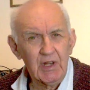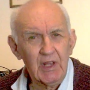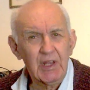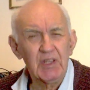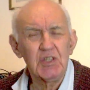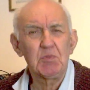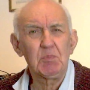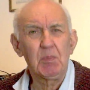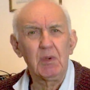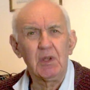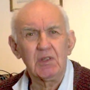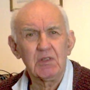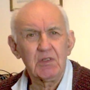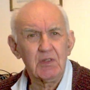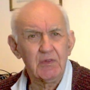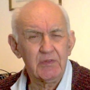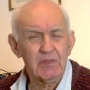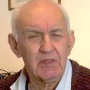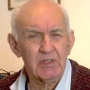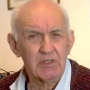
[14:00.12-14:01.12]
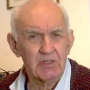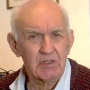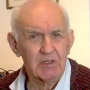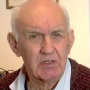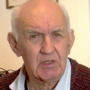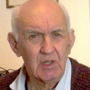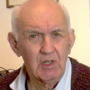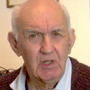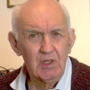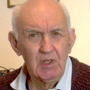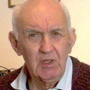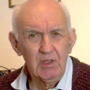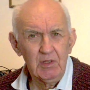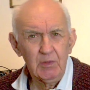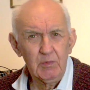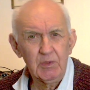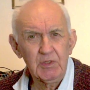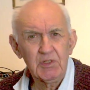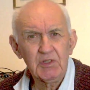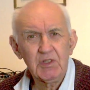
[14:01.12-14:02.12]
aspect of this
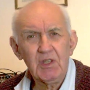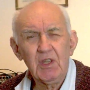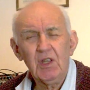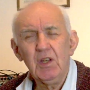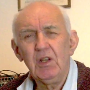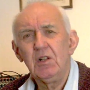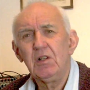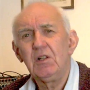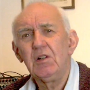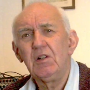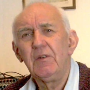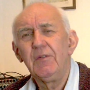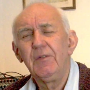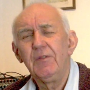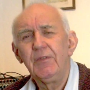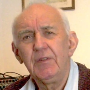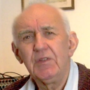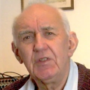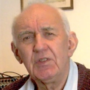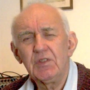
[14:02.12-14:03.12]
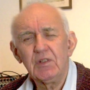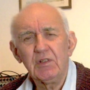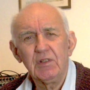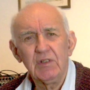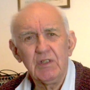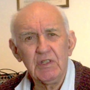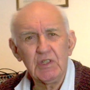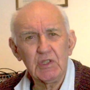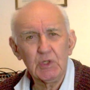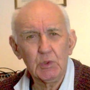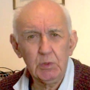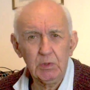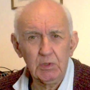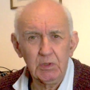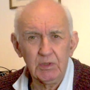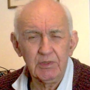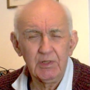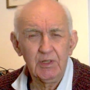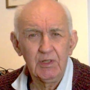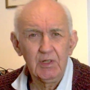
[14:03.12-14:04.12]
was the half size
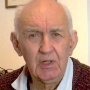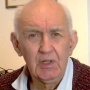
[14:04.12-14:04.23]
quad,